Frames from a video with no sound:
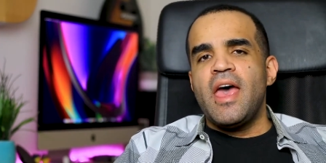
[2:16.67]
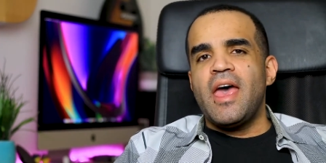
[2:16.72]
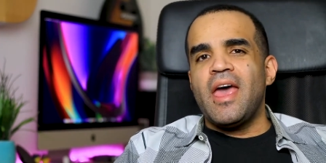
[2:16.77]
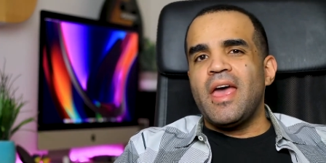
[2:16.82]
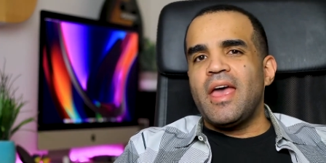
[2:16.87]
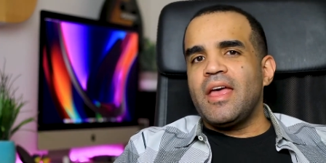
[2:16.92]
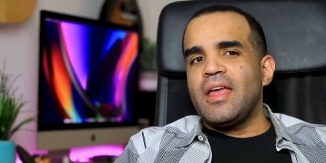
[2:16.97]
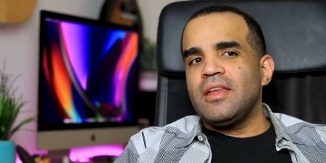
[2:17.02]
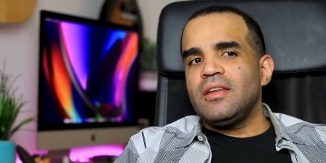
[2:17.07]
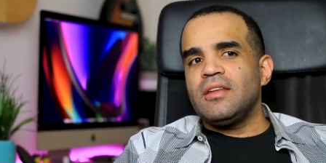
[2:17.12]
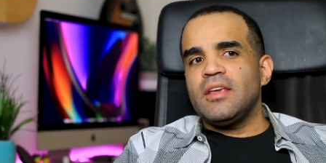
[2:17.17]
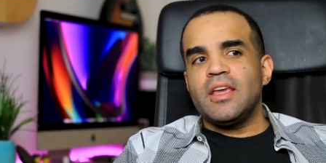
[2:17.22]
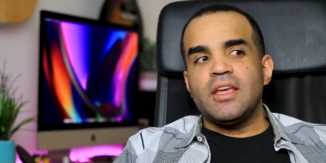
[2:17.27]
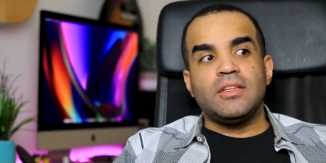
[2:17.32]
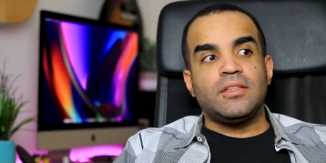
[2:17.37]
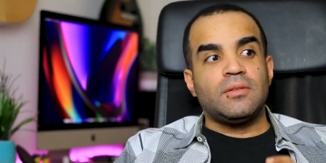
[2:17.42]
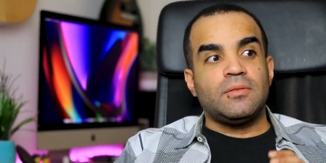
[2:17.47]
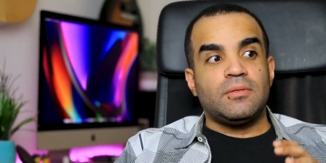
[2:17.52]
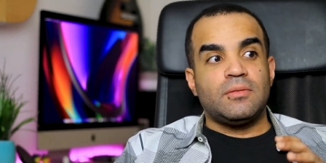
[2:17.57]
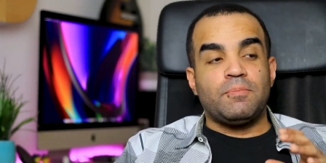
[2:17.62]
and
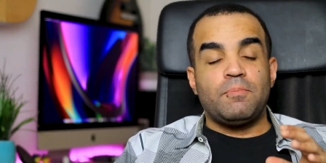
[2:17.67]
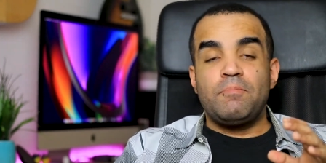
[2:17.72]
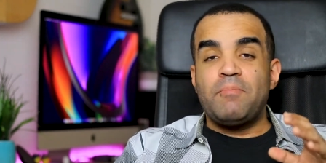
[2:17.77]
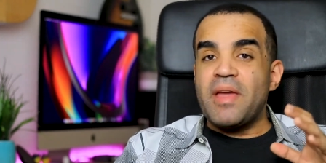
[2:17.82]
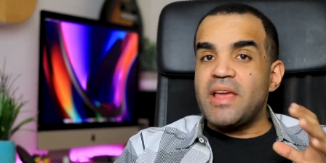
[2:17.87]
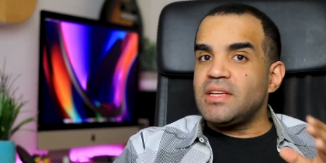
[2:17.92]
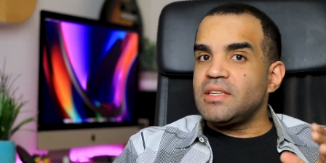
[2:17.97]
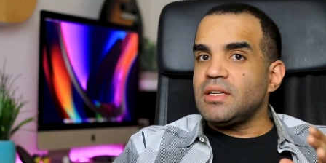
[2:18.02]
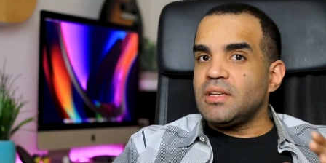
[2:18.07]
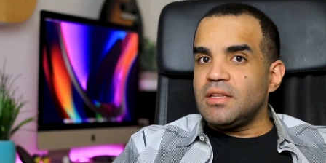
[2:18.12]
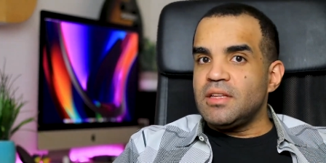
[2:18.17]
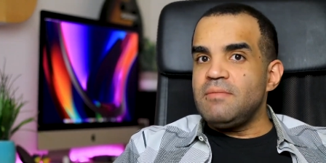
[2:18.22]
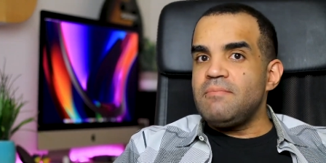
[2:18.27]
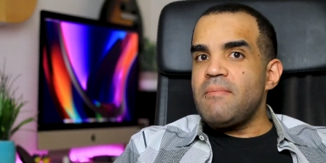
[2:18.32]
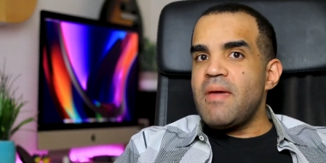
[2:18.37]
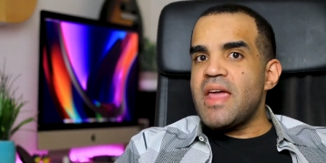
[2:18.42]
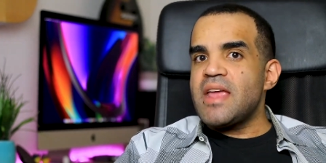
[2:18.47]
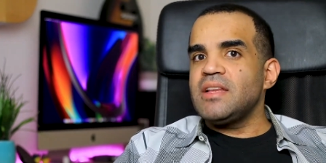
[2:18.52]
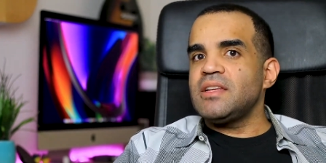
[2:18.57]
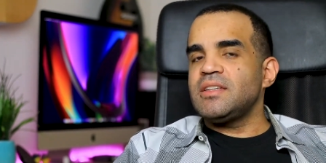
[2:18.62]
it's basically
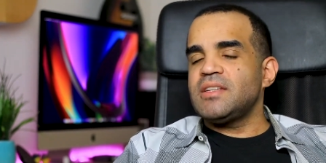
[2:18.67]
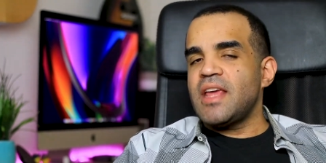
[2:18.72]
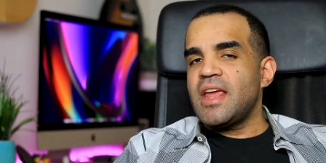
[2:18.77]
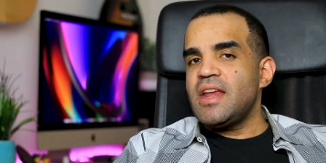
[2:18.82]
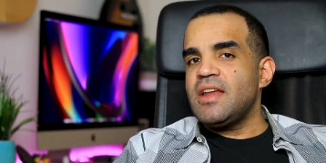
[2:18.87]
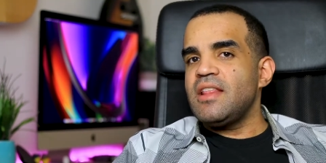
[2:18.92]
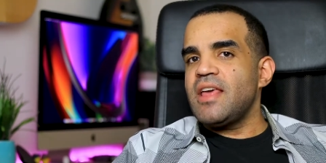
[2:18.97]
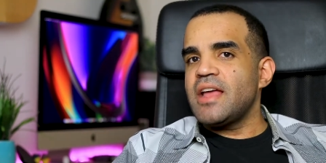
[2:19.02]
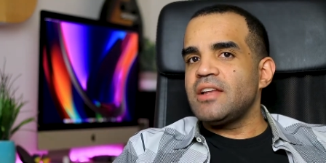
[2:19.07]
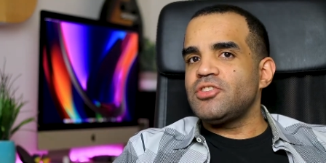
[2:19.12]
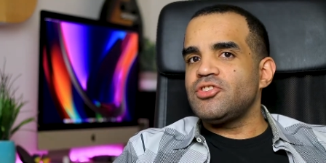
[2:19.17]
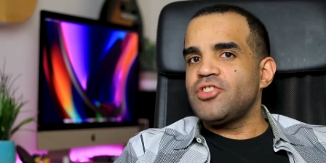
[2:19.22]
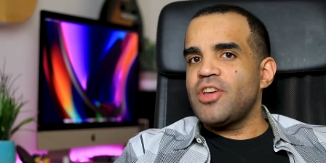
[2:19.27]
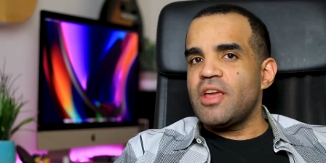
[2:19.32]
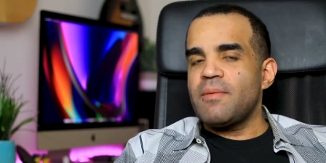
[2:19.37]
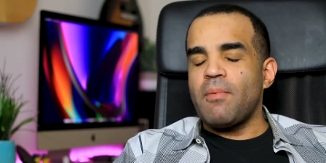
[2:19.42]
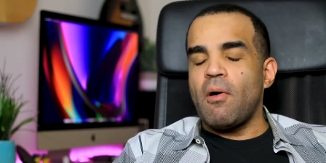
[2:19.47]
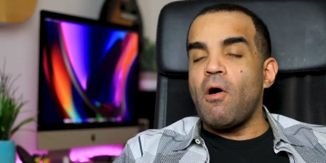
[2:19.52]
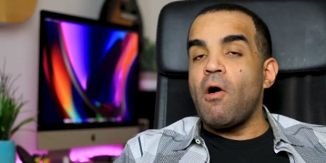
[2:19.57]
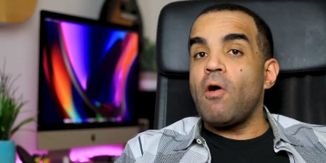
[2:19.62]
maintained that
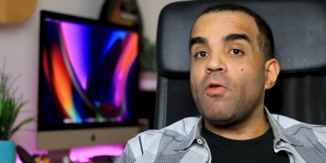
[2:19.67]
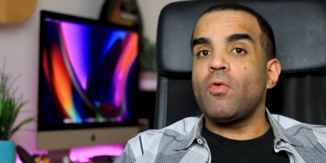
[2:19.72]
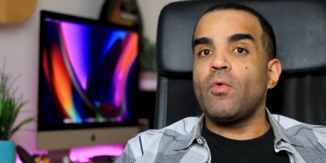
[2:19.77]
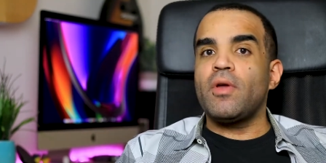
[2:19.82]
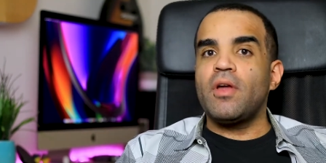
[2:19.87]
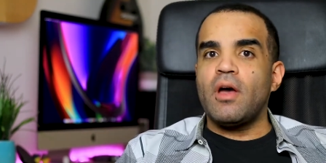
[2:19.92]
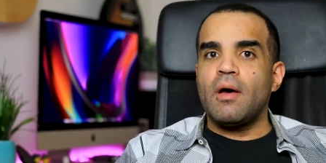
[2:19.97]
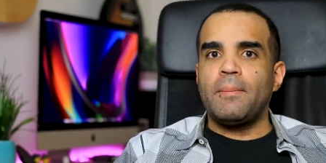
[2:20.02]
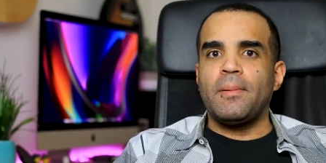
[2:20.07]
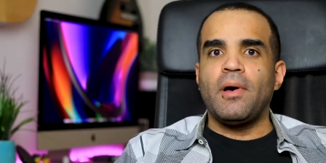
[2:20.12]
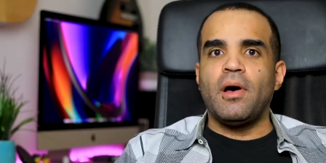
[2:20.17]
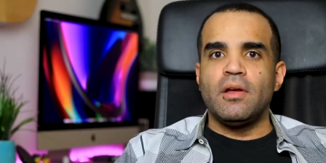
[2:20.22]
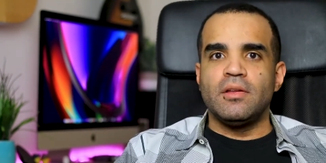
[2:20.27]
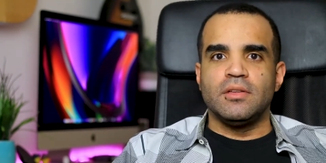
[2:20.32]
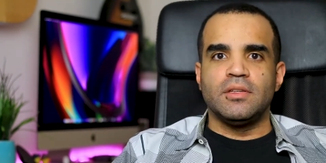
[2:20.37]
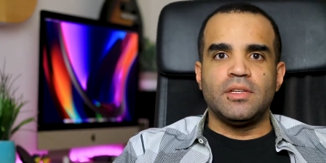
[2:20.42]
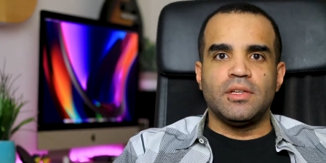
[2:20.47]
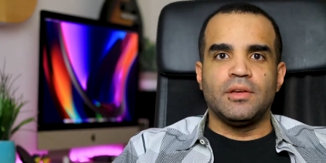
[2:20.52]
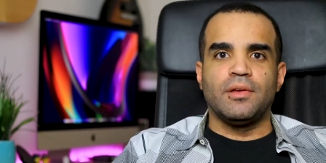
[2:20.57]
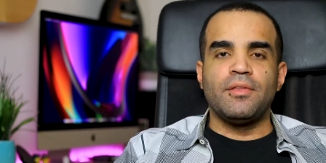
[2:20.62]
shape all the way up
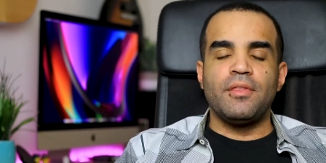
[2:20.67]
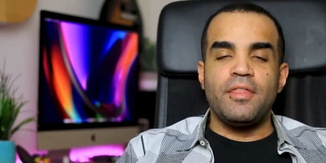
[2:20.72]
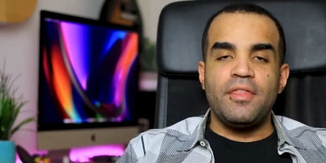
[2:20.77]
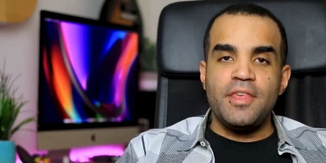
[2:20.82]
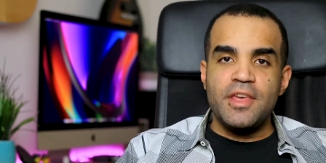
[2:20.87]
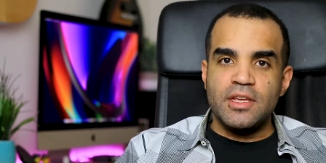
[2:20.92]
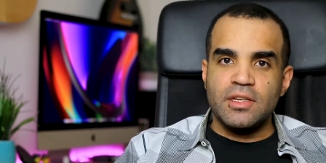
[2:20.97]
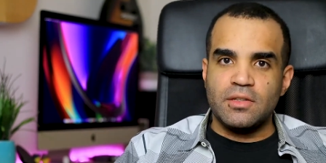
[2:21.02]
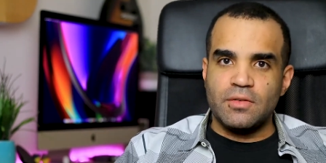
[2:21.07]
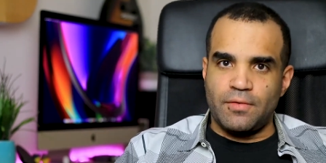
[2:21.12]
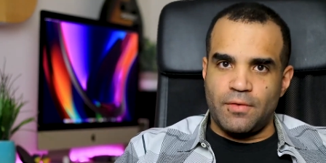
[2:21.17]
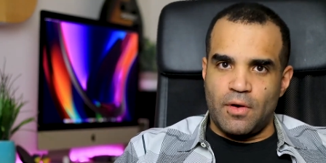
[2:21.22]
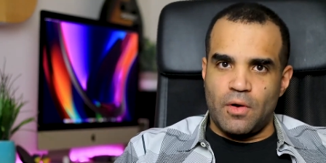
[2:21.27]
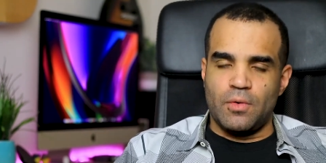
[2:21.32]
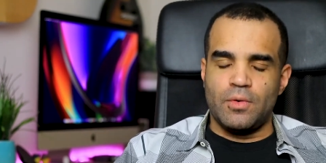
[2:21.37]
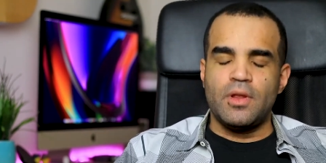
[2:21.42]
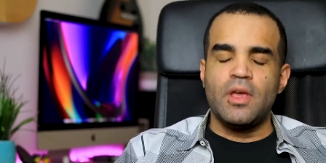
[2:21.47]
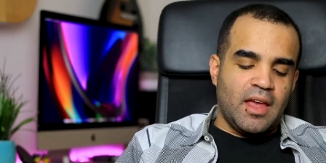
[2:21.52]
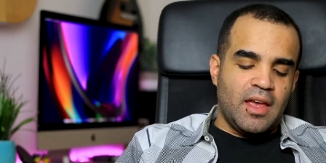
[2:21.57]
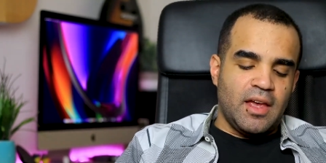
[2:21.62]
until this
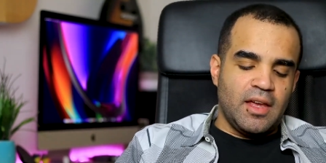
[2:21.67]
phone.